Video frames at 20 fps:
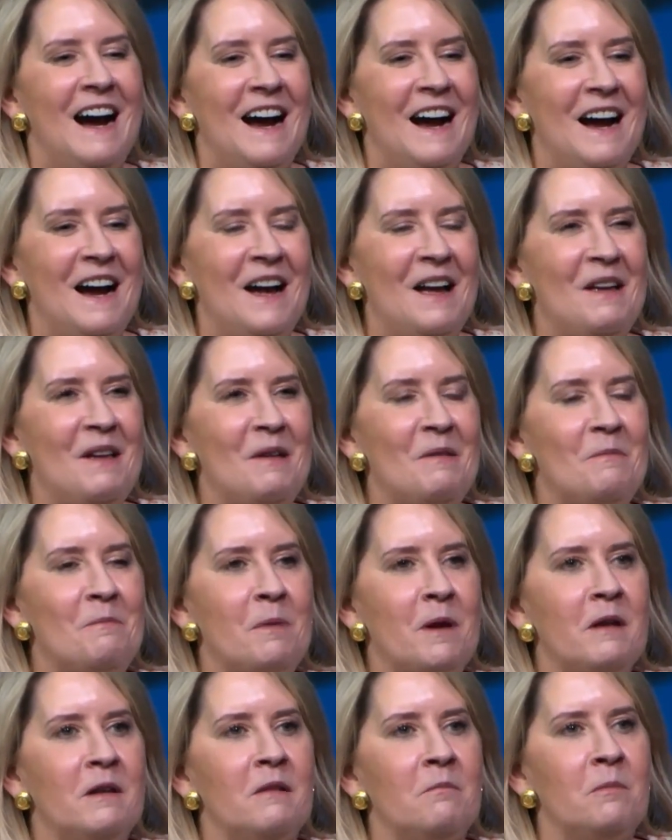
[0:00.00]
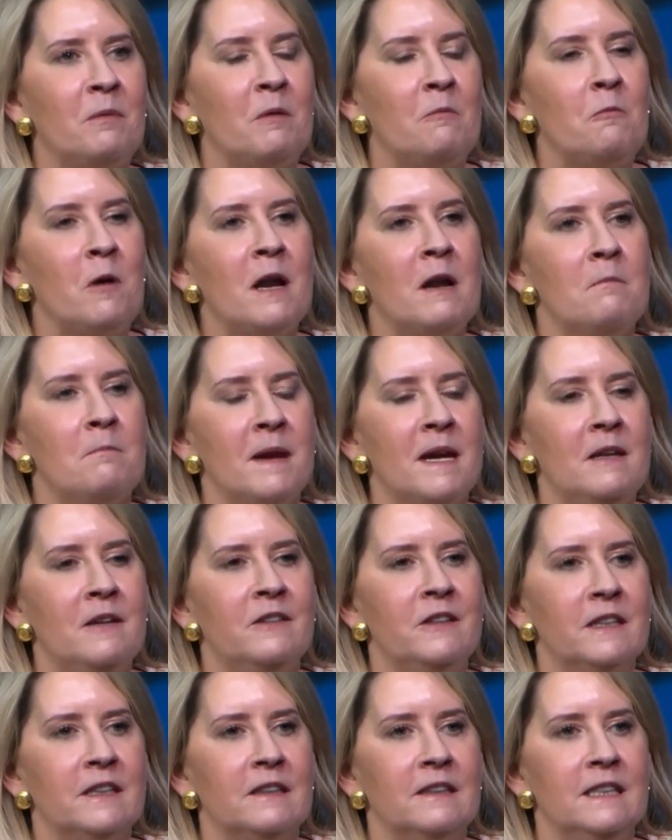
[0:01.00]
But what it
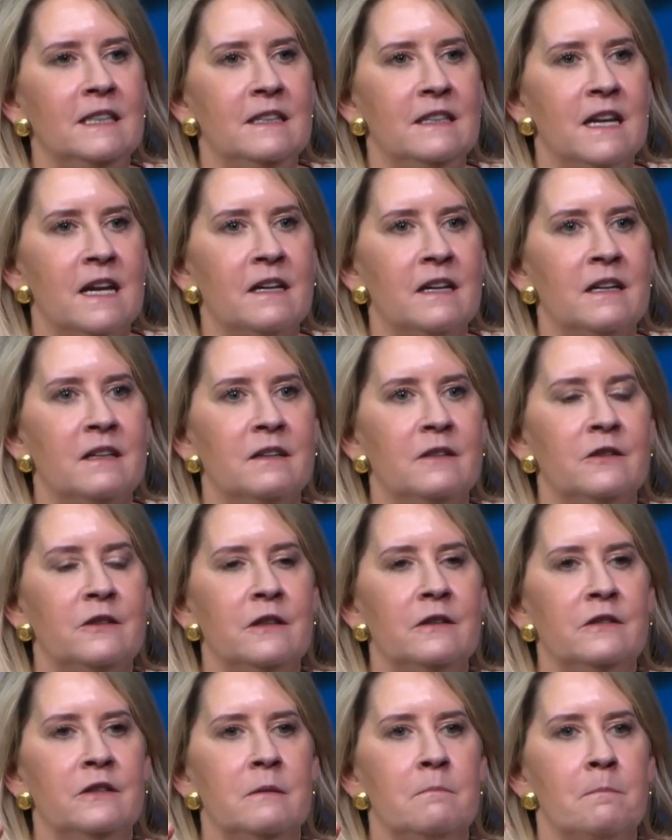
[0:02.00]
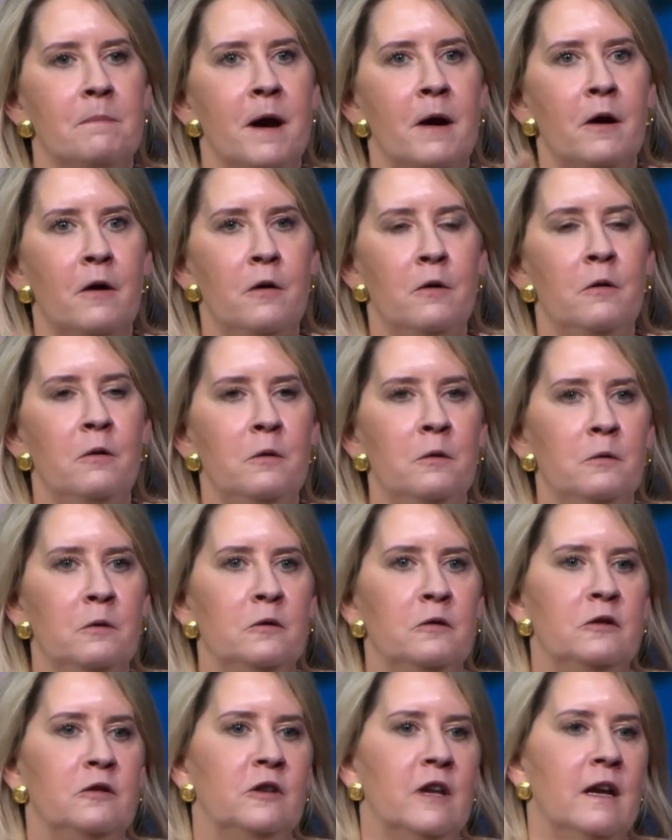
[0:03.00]
basically does is
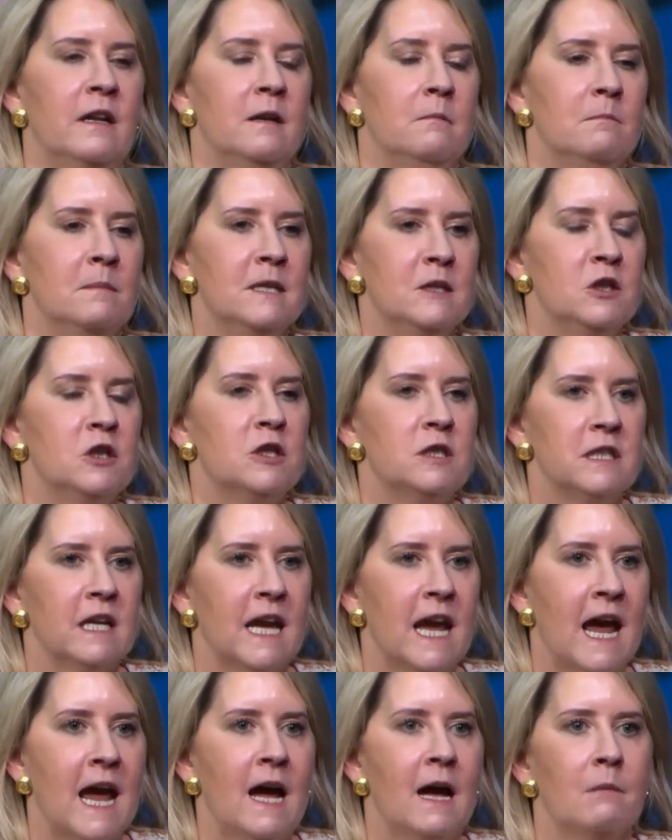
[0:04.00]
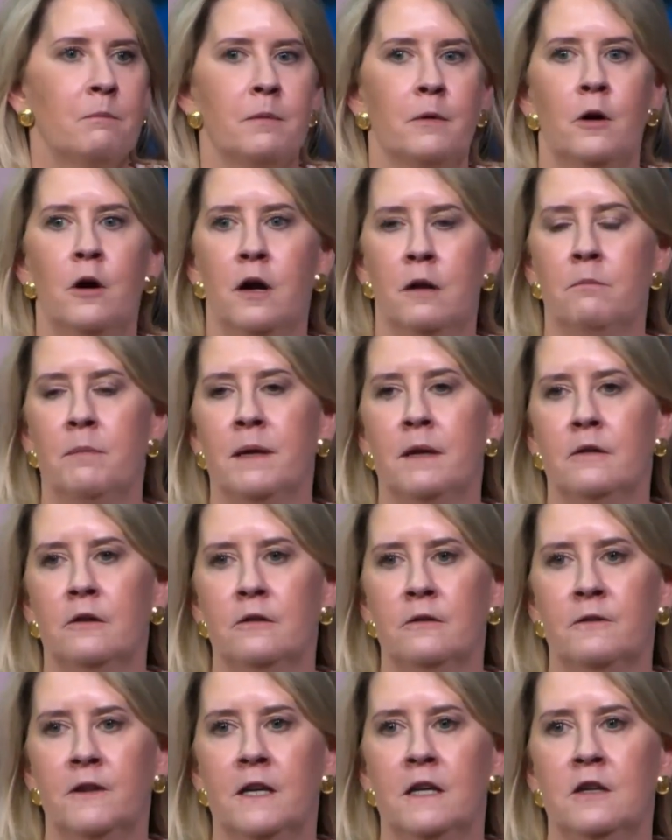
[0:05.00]
impose an emission cap on
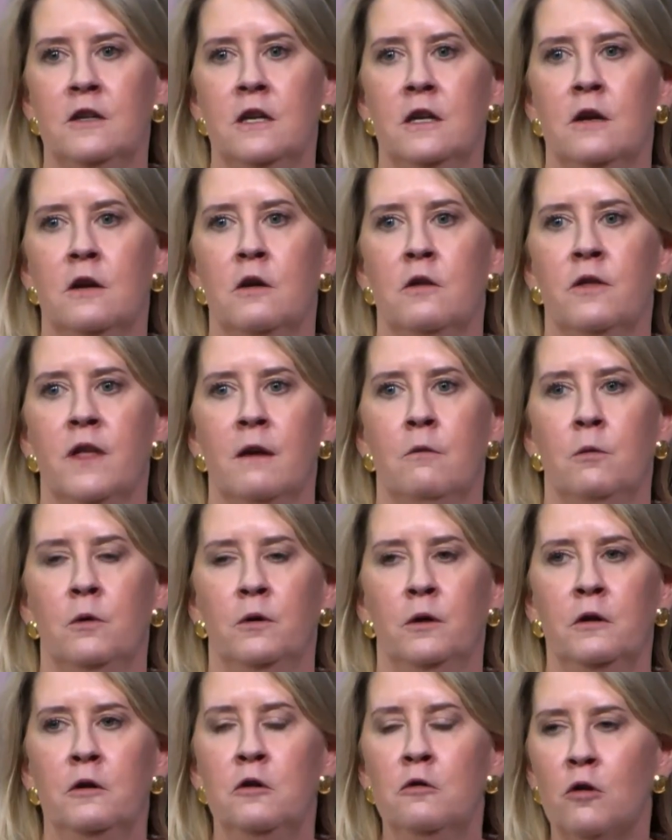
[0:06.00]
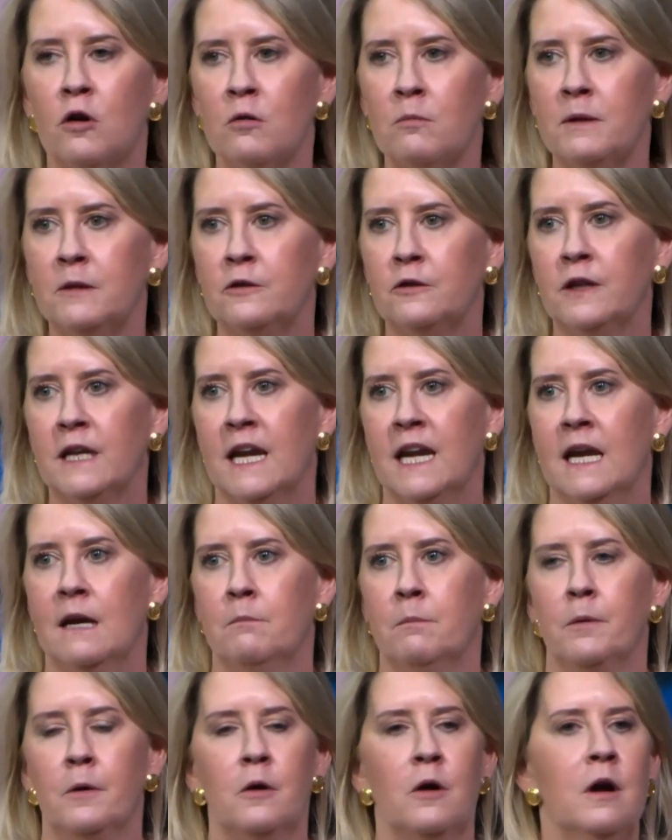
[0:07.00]
Pennsylvania that will enormously
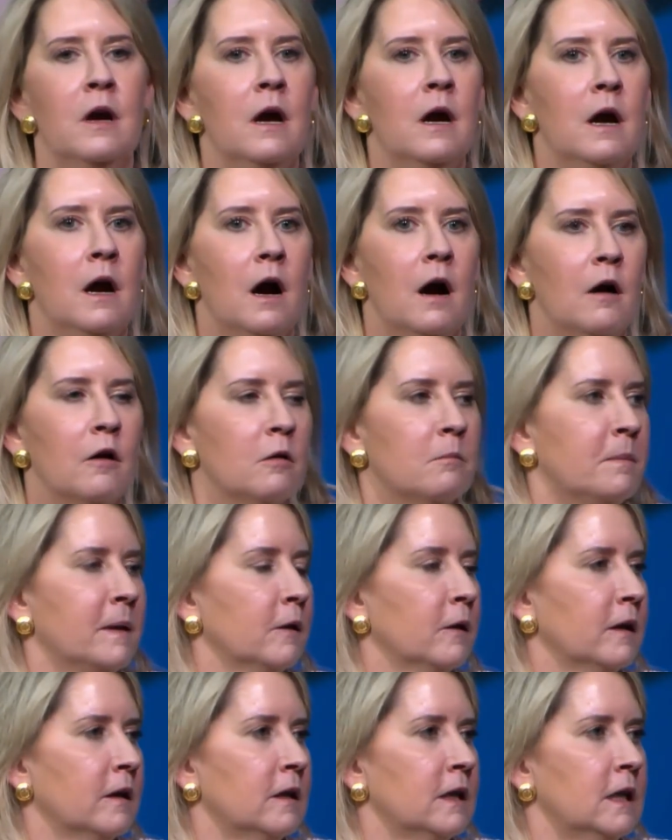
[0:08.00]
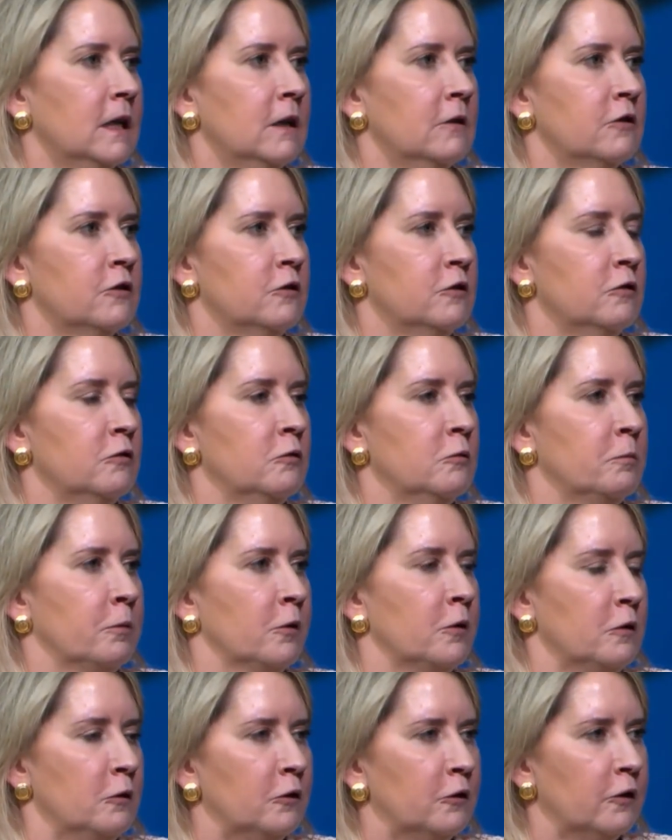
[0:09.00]
hamper our ability to
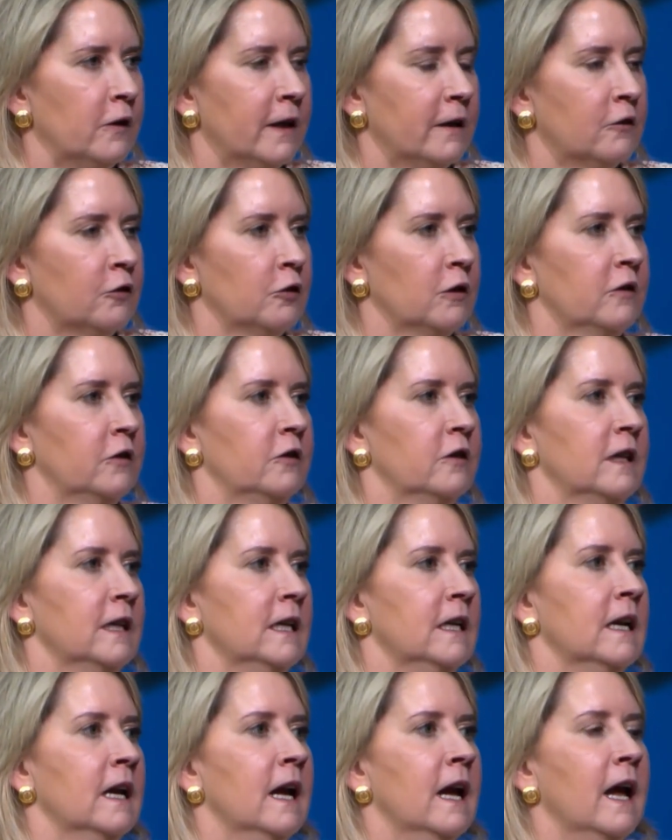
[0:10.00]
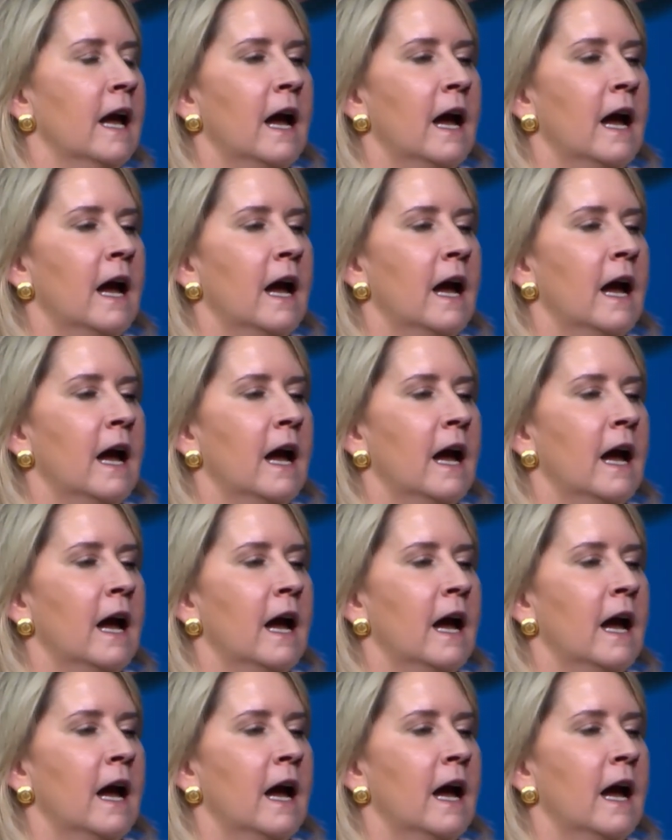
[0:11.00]
produce electricity.